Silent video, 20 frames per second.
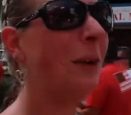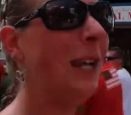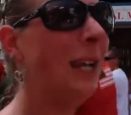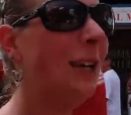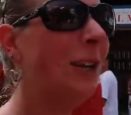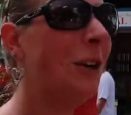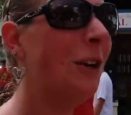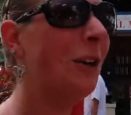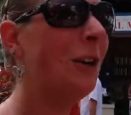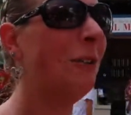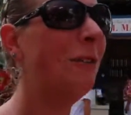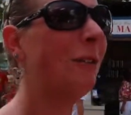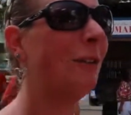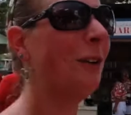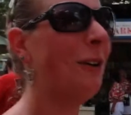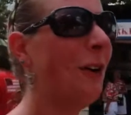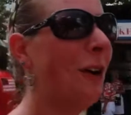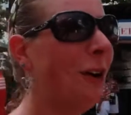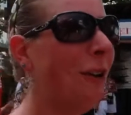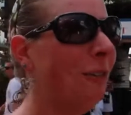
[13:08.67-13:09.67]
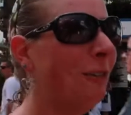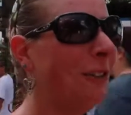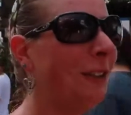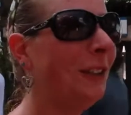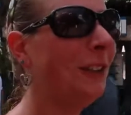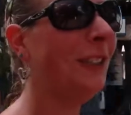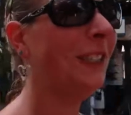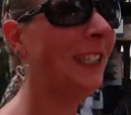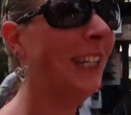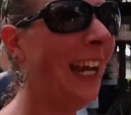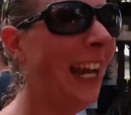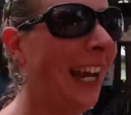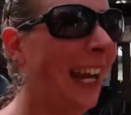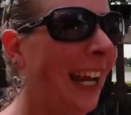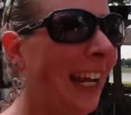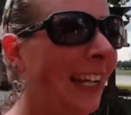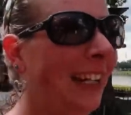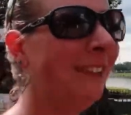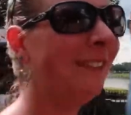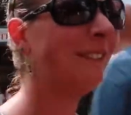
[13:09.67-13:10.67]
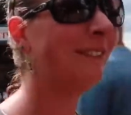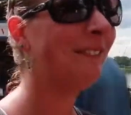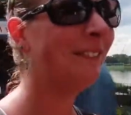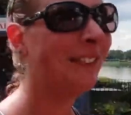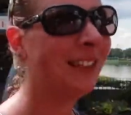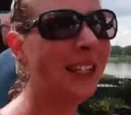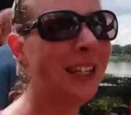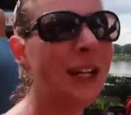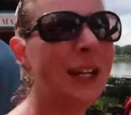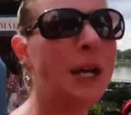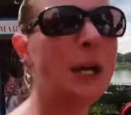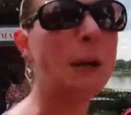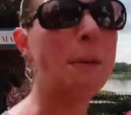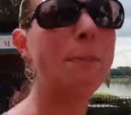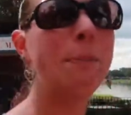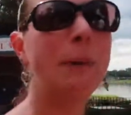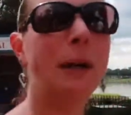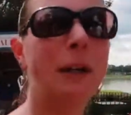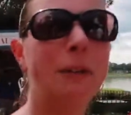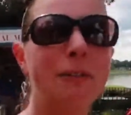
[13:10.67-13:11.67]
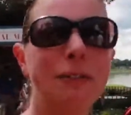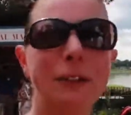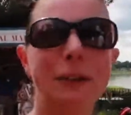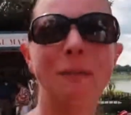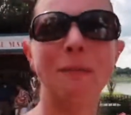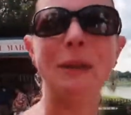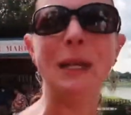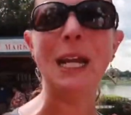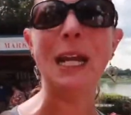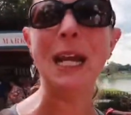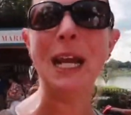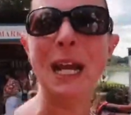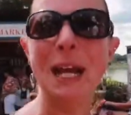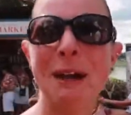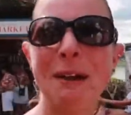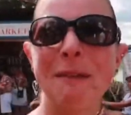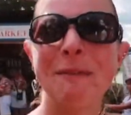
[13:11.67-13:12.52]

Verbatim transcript: win overall for the day. But for me?